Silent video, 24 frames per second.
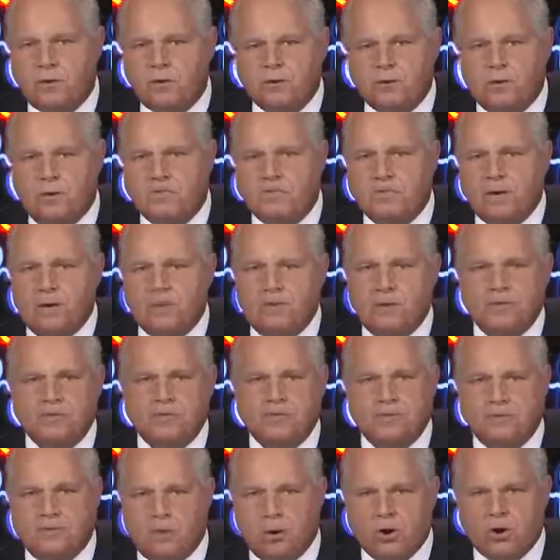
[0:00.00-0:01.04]
for Donald Trump,
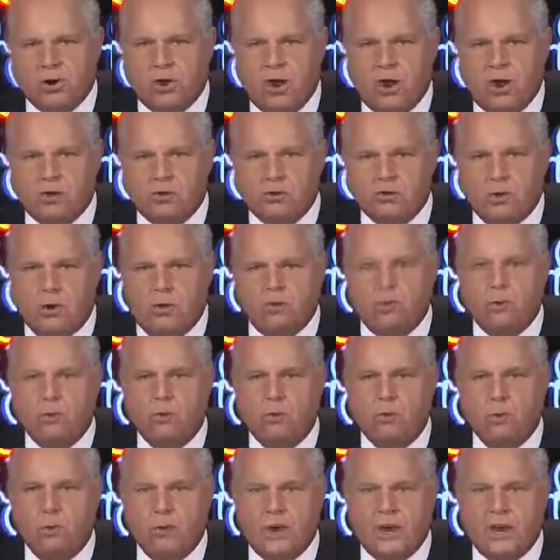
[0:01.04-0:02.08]
people that support Donald
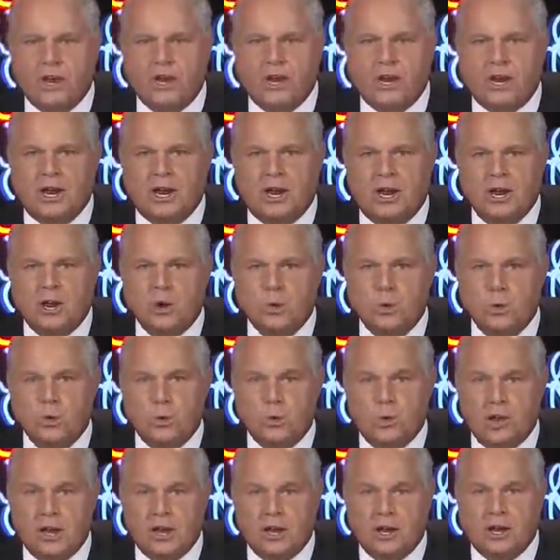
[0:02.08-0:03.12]
Trump, really,
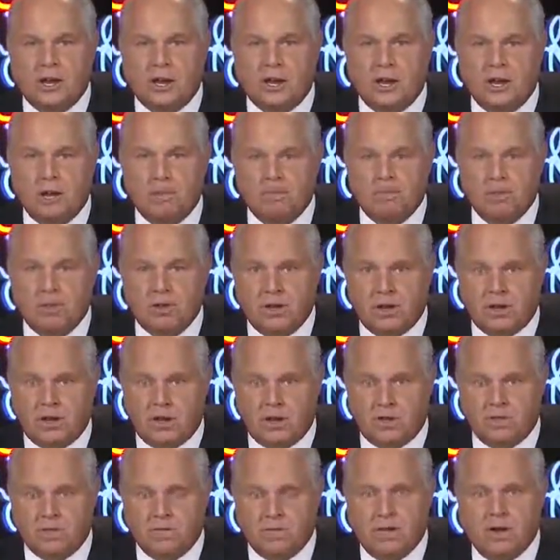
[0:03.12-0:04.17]
really
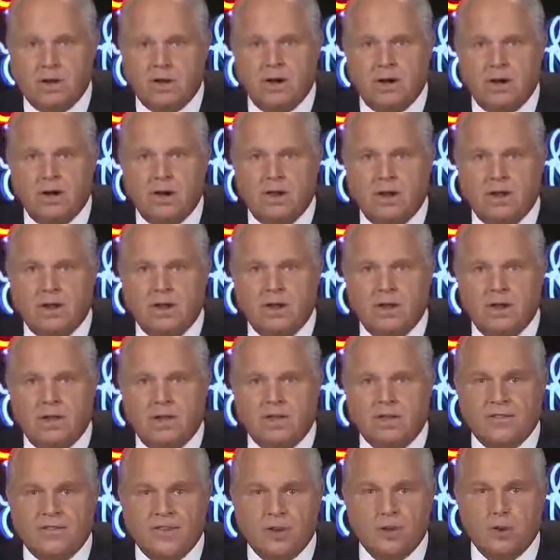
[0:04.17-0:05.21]
believe
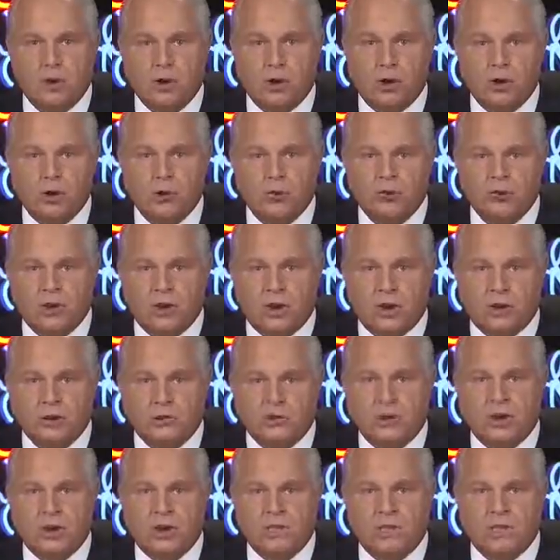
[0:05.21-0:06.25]
that they were going to lose
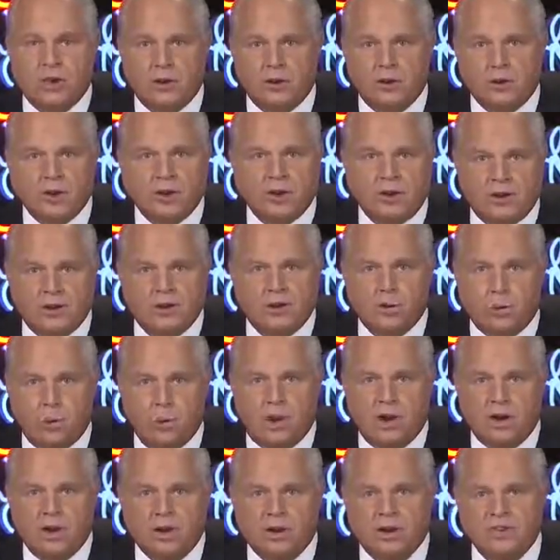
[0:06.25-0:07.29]
the country if Hillary
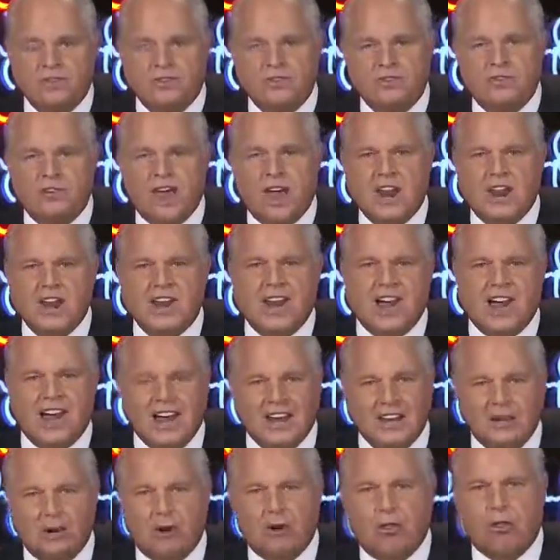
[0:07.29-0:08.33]
Clinton won. This is not
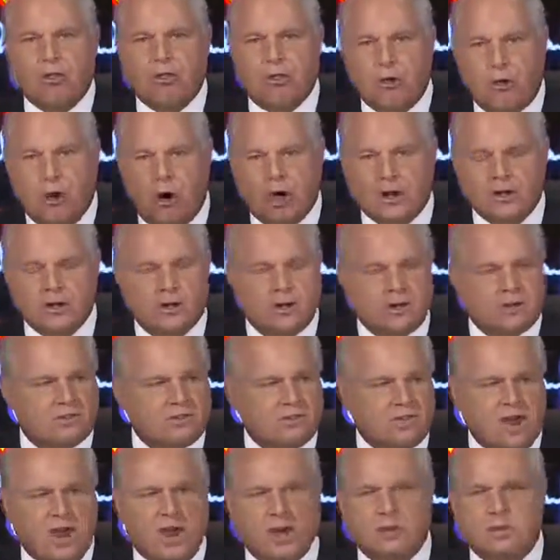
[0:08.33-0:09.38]
an idle thought.
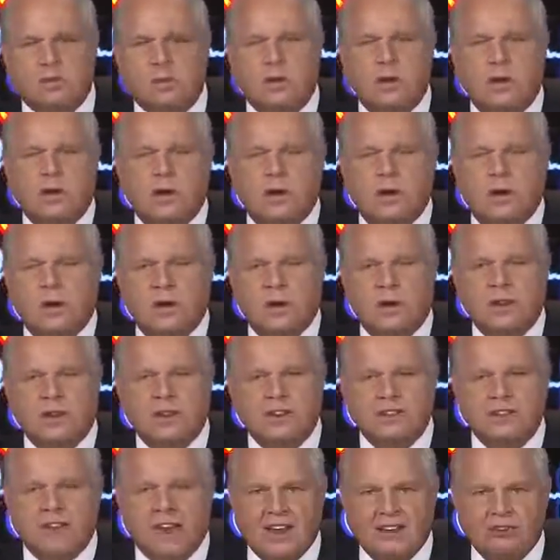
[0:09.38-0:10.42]
It's not
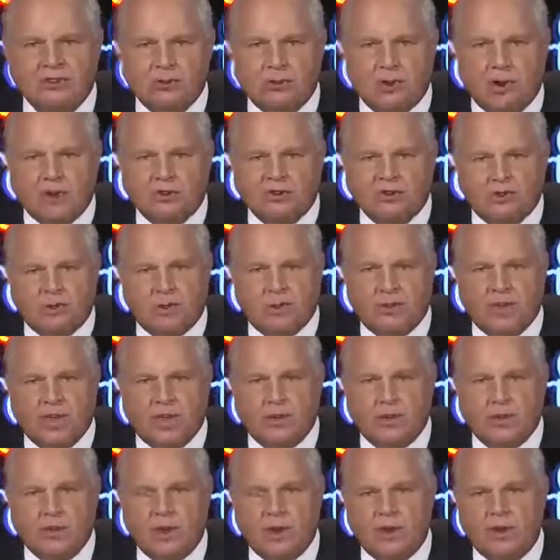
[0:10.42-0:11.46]
an
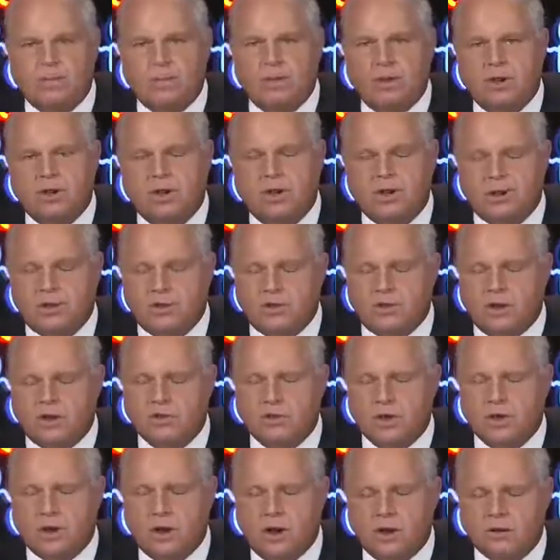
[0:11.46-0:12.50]
exaggeration. They really
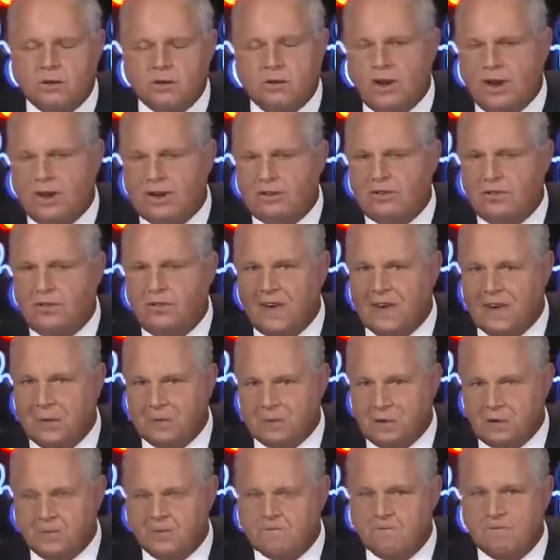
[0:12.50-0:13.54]
believe that the country as
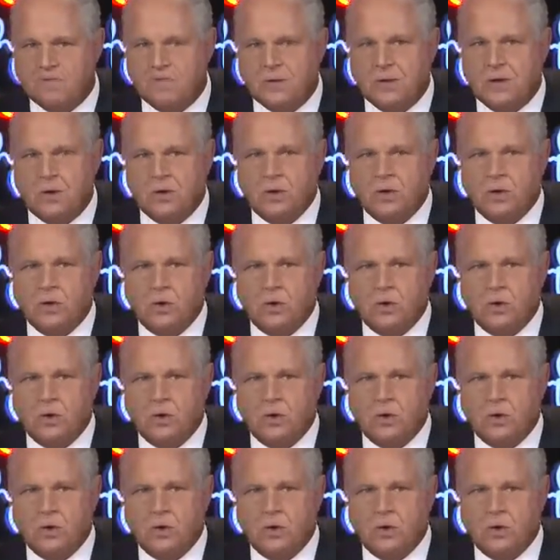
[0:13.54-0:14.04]
founded